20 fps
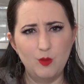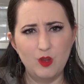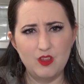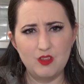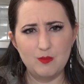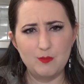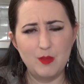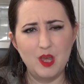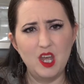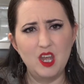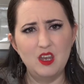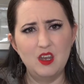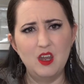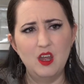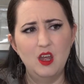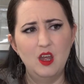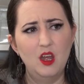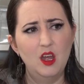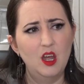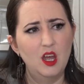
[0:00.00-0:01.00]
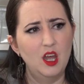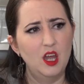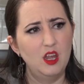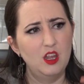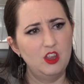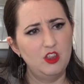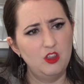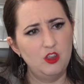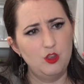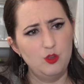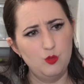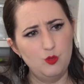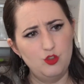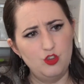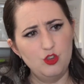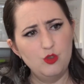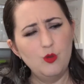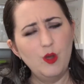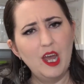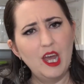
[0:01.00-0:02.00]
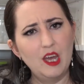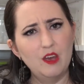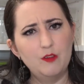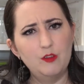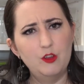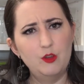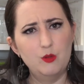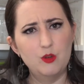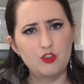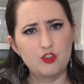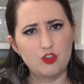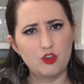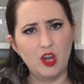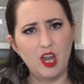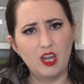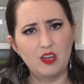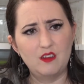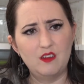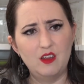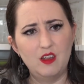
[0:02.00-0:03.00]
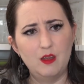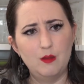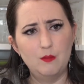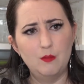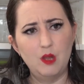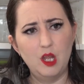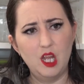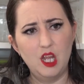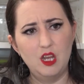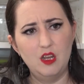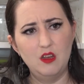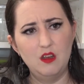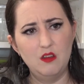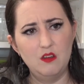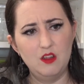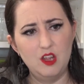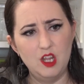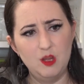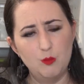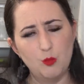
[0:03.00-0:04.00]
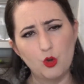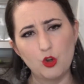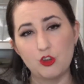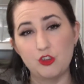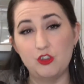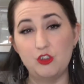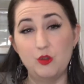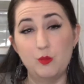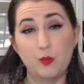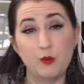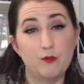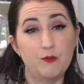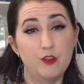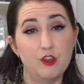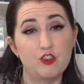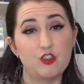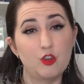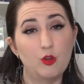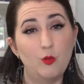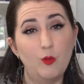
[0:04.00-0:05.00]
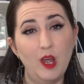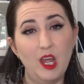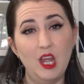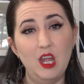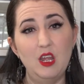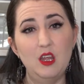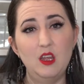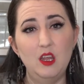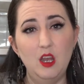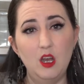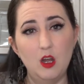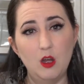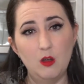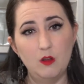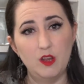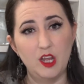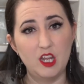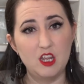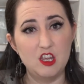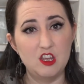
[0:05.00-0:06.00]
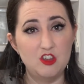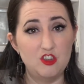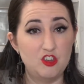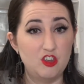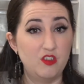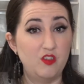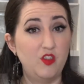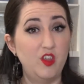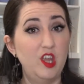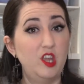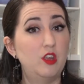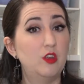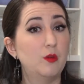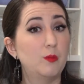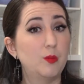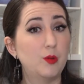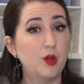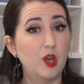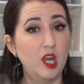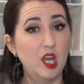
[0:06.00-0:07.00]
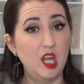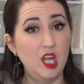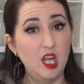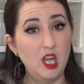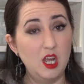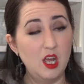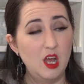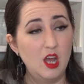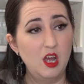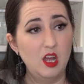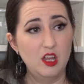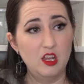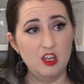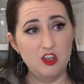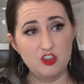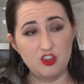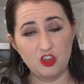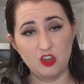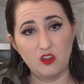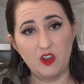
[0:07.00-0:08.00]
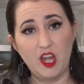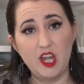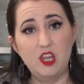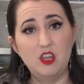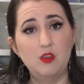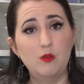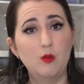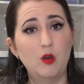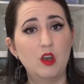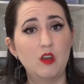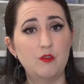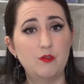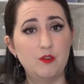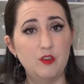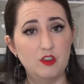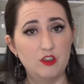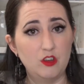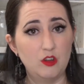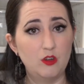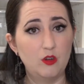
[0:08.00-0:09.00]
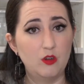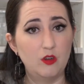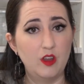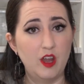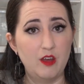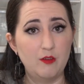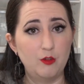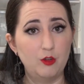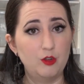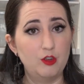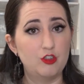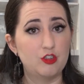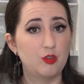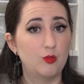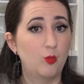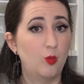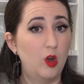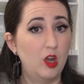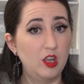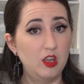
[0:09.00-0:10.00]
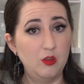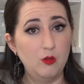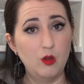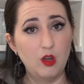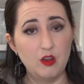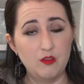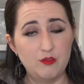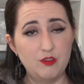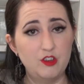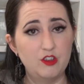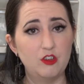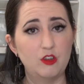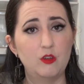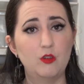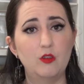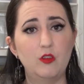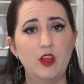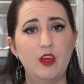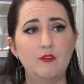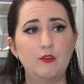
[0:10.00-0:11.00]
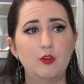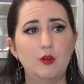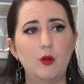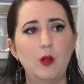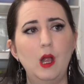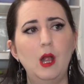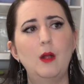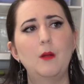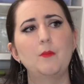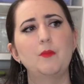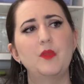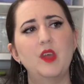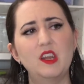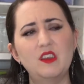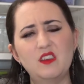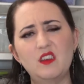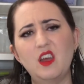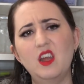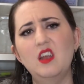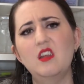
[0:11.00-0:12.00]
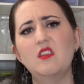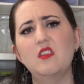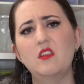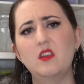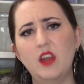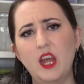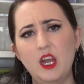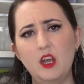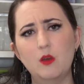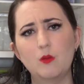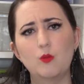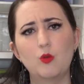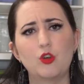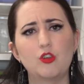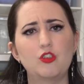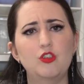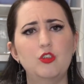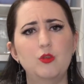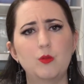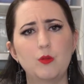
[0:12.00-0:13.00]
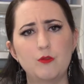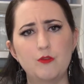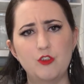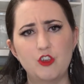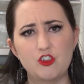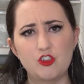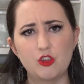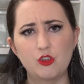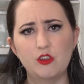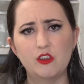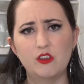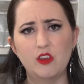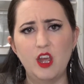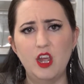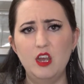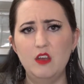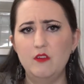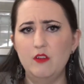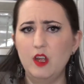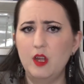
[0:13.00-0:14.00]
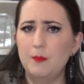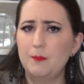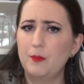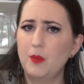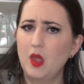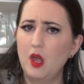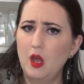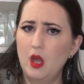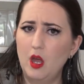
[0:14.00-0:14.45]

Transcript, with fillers: with men, you do have to attract him in the more superficial way, you know, like he should think you're pretty, he should like you on a physical level, he should want you on a physical level. That's kind of the lighter, more superficial side of it.